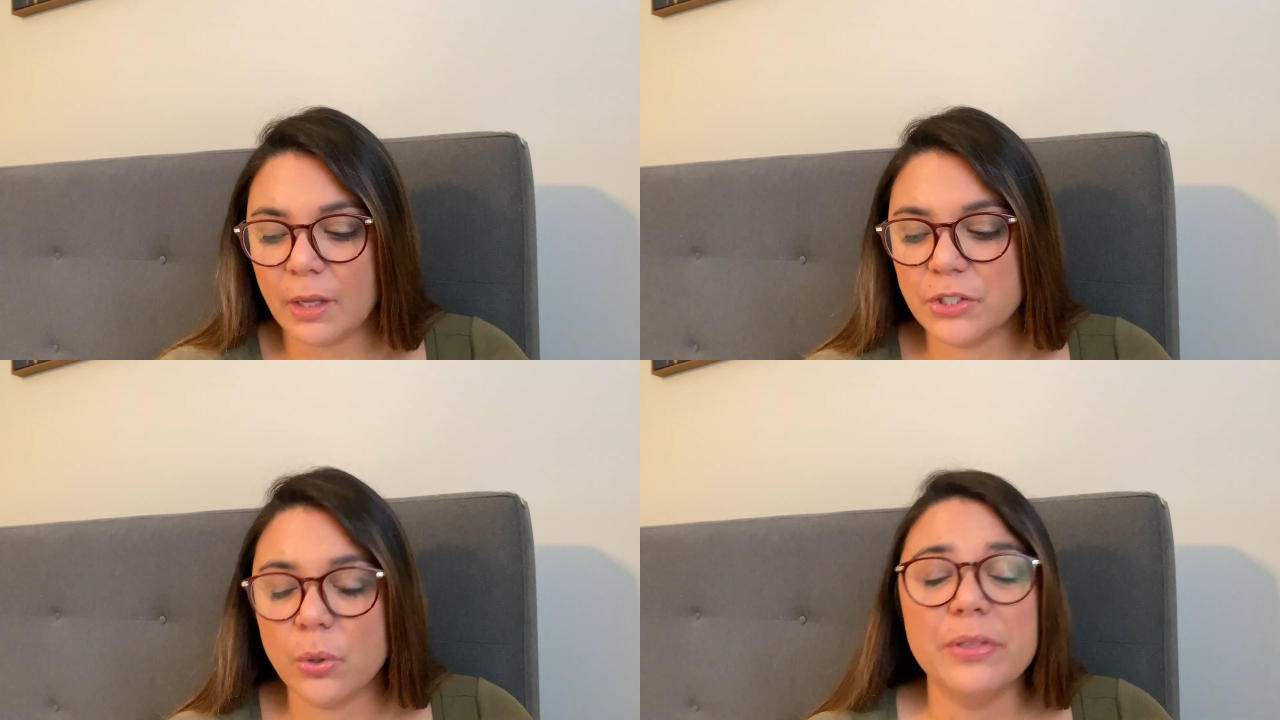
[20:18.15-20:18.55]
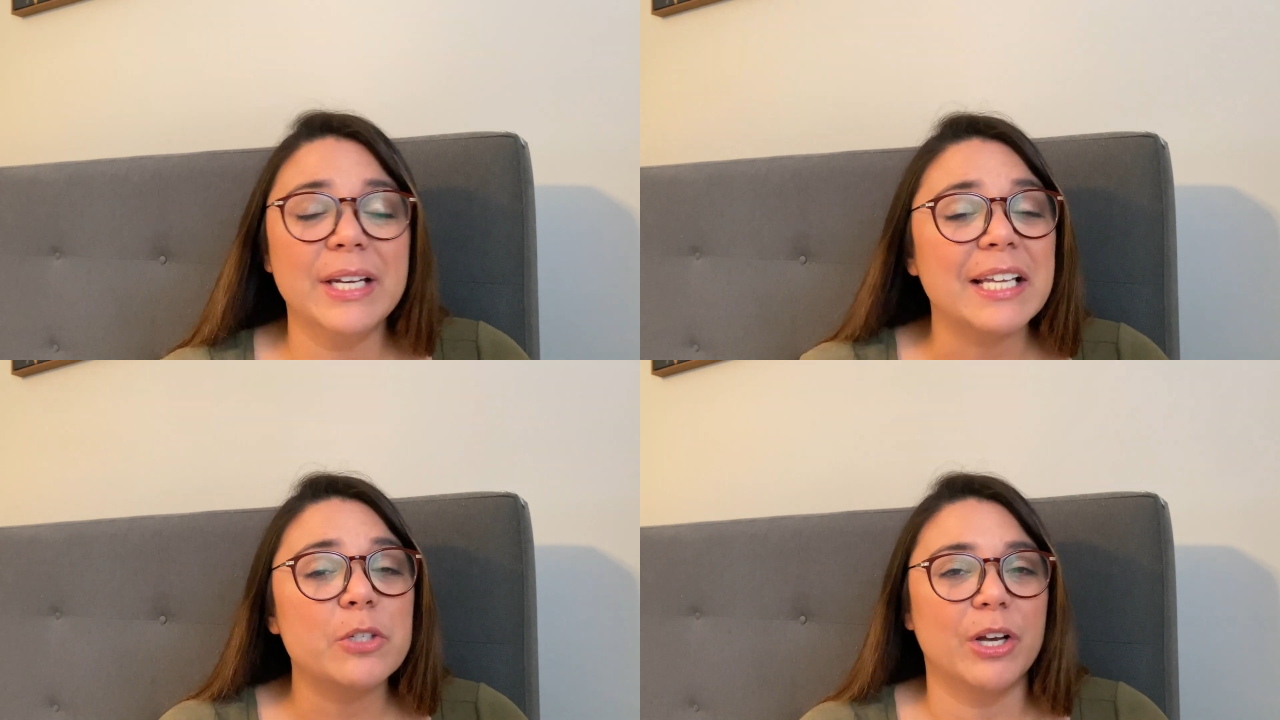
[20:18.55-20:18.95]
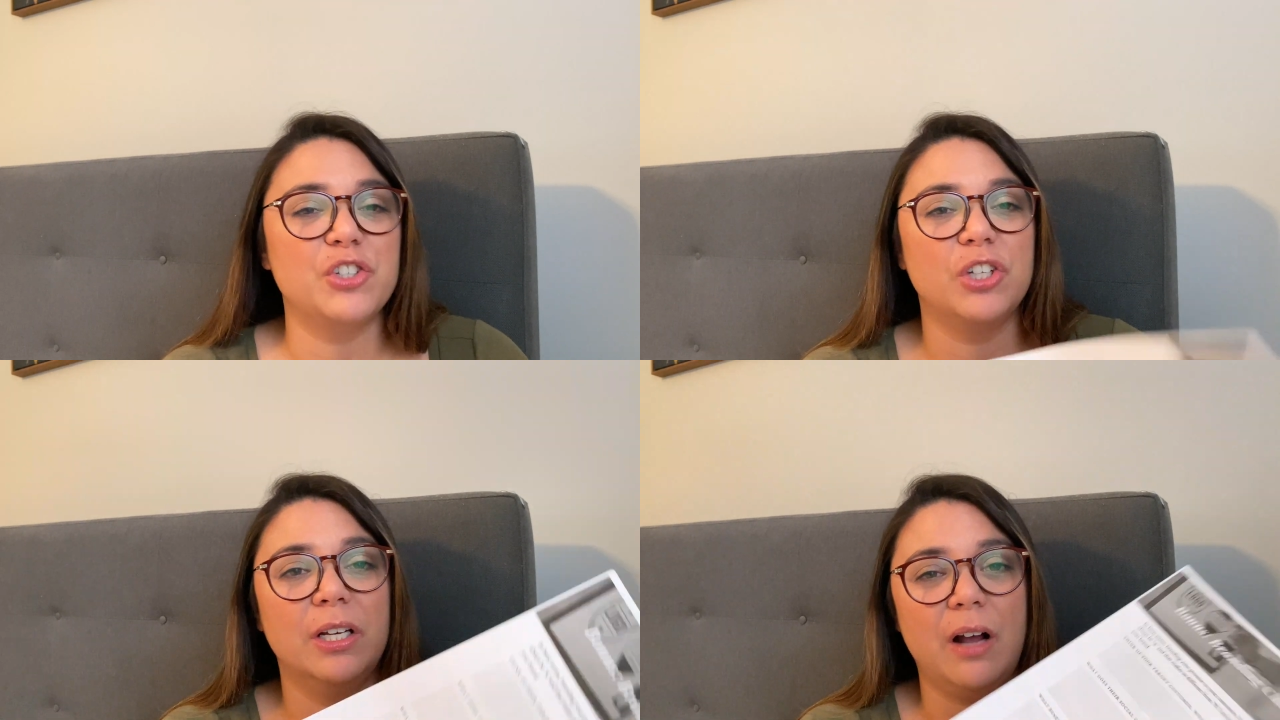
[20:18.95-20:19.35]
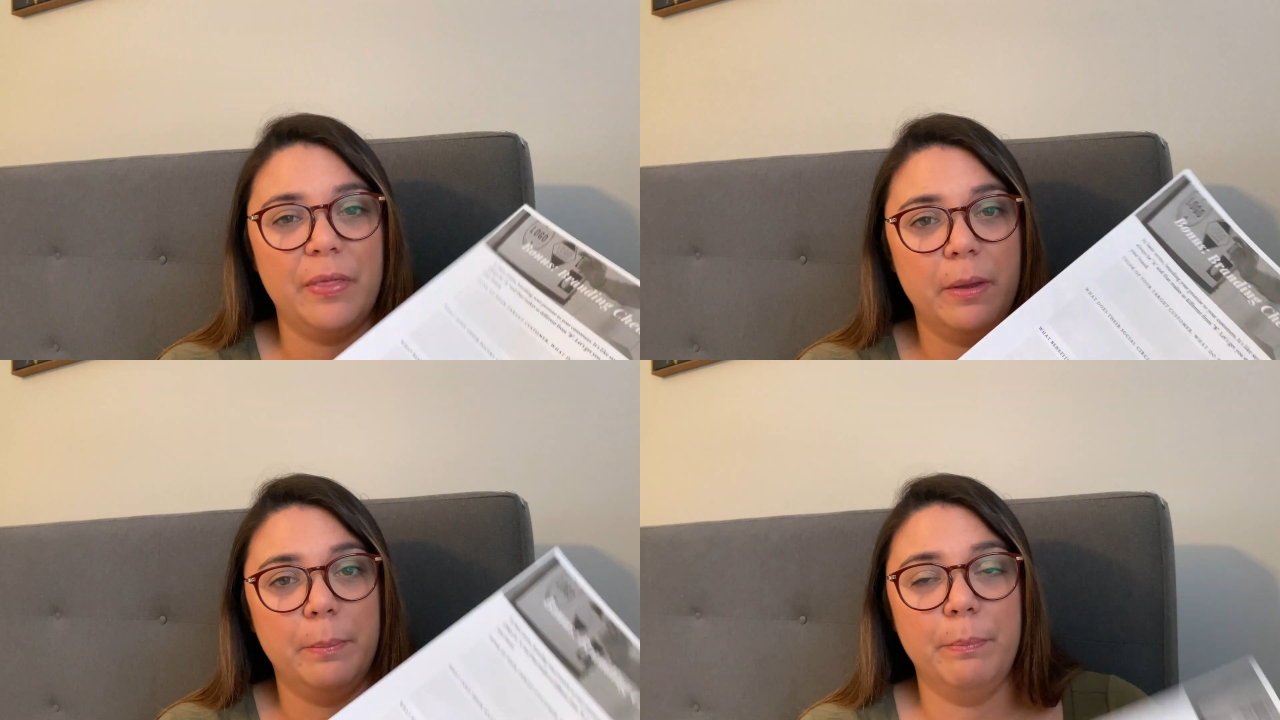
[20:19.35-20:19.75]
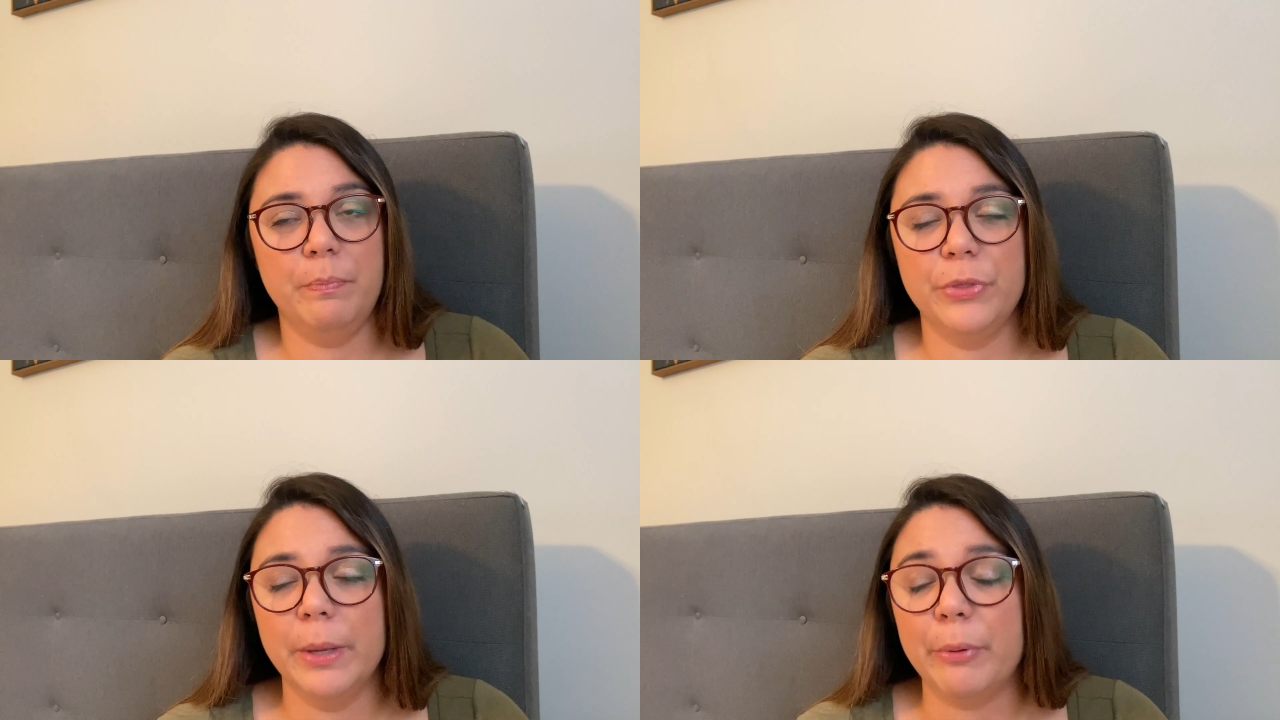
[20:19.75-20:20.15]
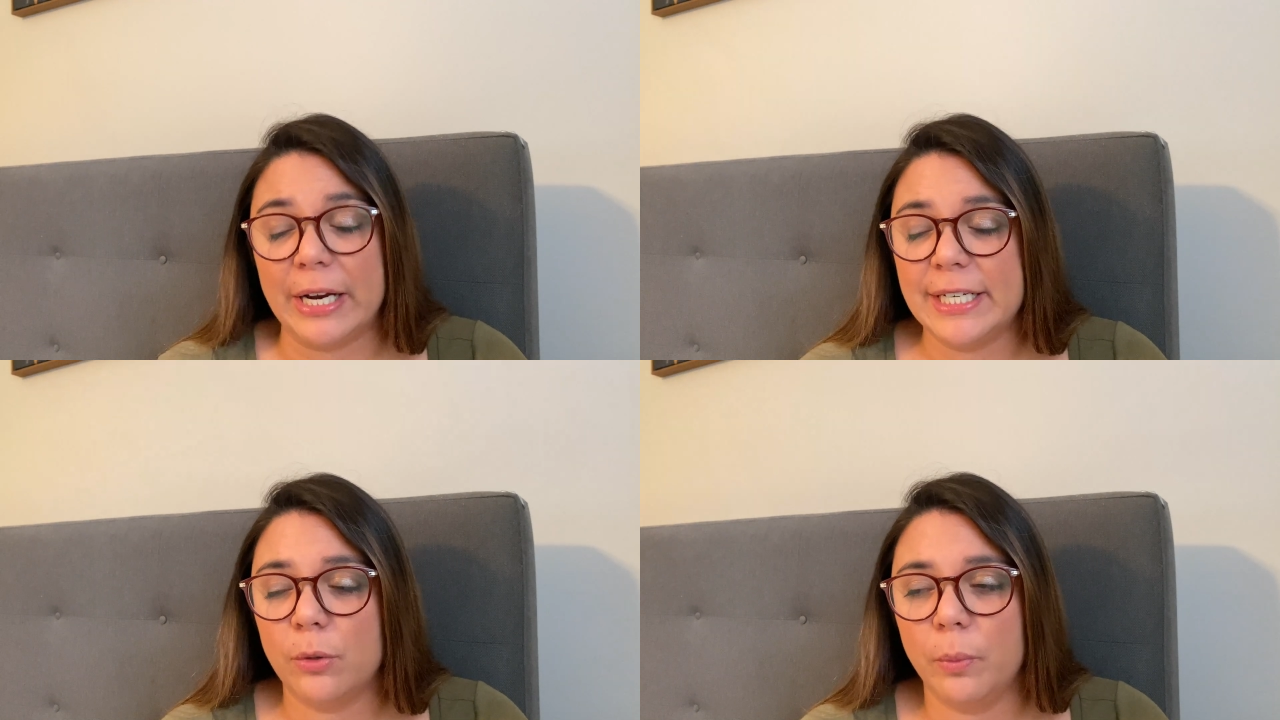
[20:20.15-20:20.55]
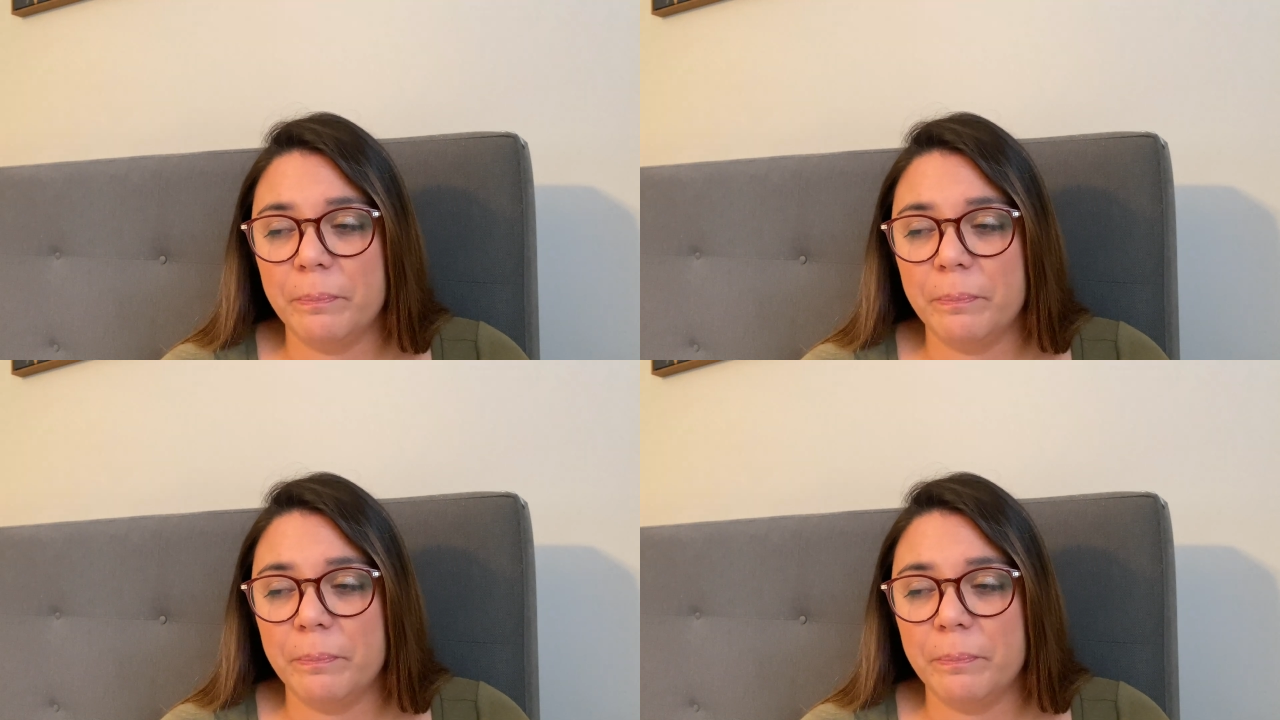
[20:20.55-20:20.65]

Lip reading: So the next question on the branding